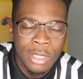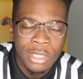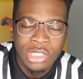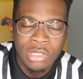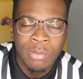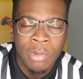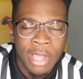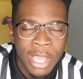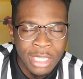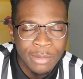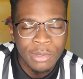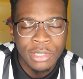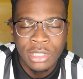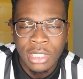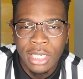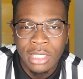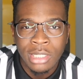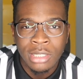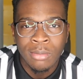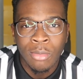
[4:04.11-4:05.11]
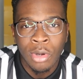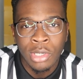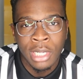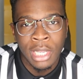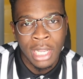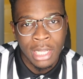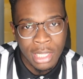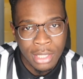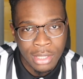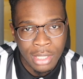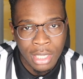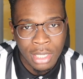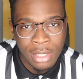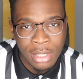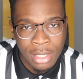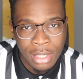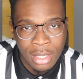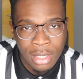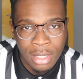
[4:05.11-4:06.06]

customer expectations more than anything.